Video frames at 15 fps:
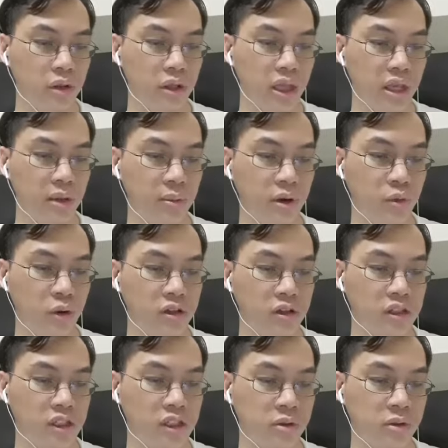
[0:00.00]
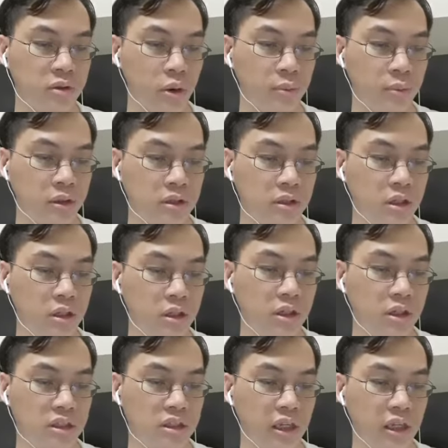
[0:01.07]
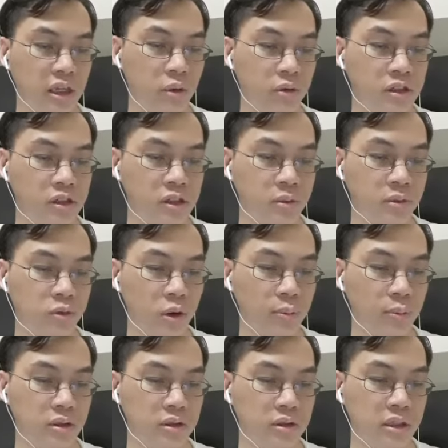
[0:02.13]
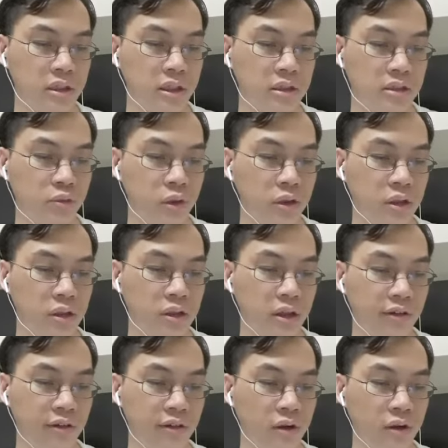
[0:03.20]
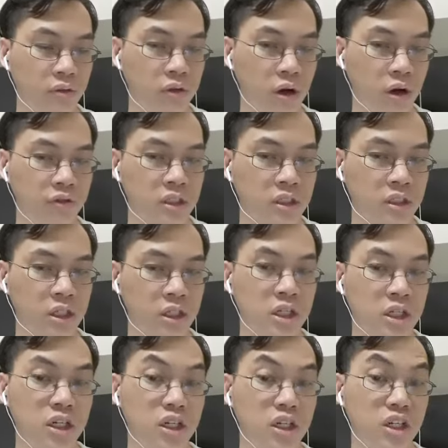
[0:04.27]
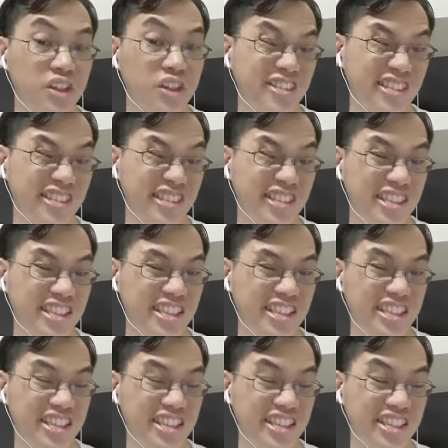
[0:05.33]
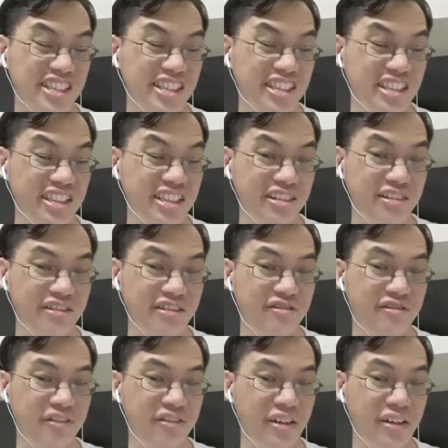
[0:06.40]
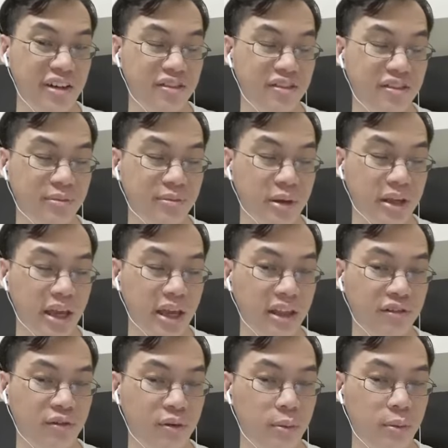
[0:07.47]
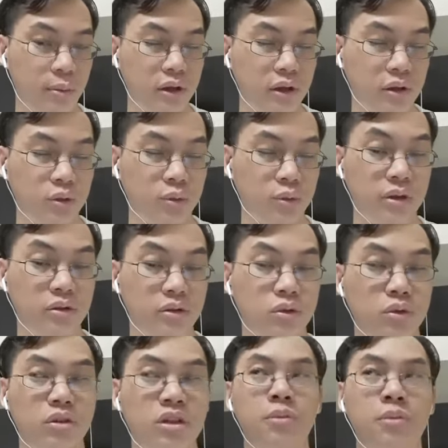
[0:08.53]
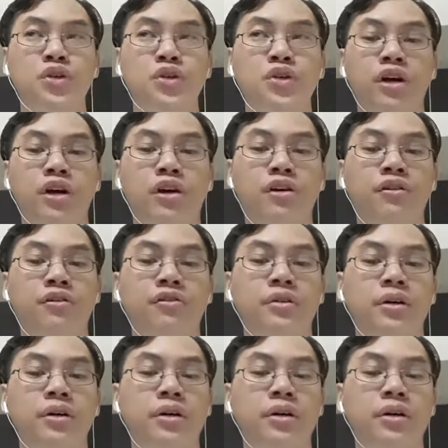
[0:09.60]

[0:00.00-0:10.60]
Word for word: aiming one of the ship's weapons. Select one of the ship's weapons that is within 10 feet of the officer. Uh, not a favorite mechanic for mine to be to keep track of uh,